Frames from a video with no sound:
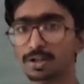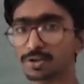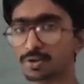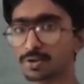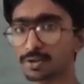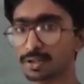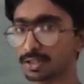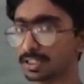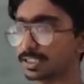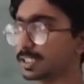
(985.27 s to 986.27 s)
So
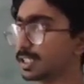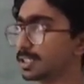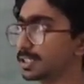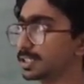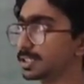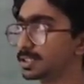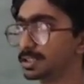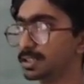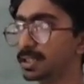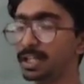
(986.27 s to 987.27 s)
consider this is
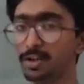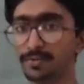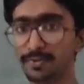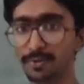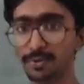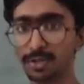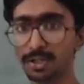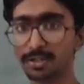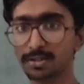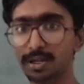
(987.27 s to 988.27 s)
the tail of the
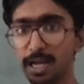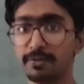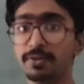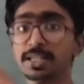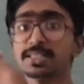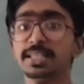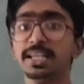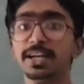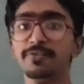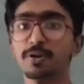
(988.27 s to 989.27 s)
fuselage and we are
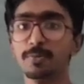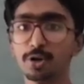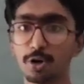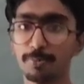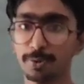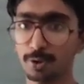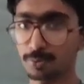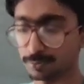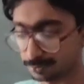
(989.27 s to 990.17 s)
seeing it from a top view.